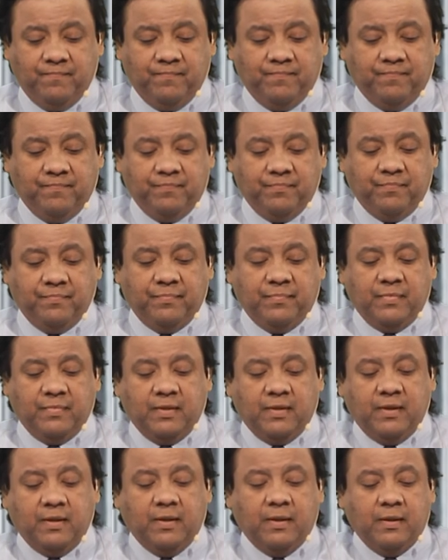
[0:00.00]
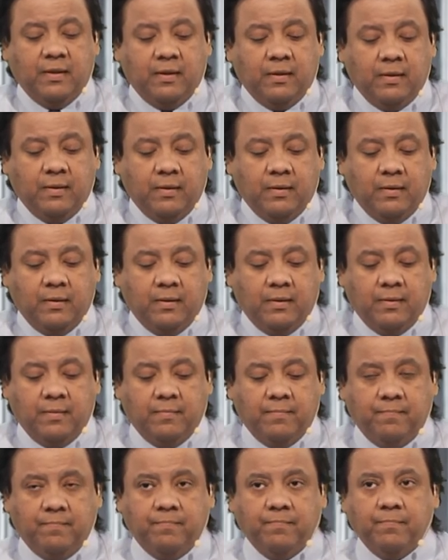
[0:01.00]

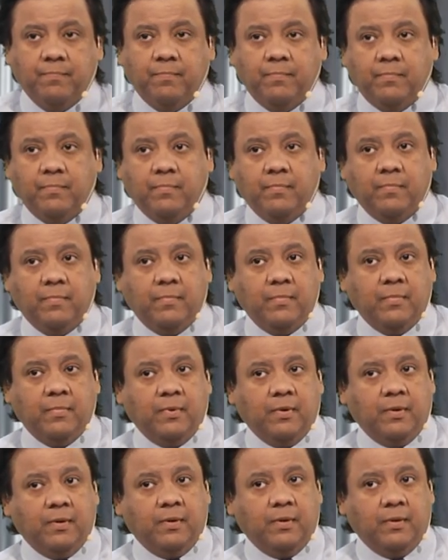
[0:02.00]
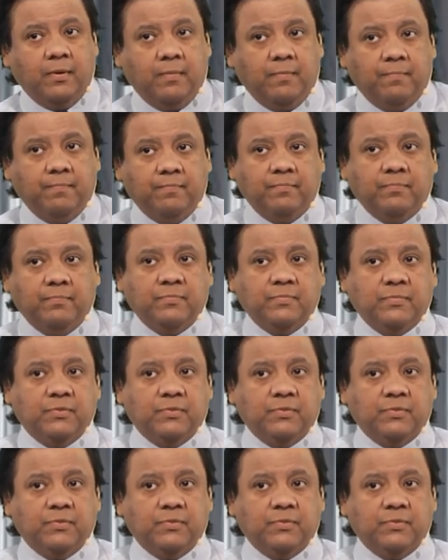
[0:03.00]
Nothing is said.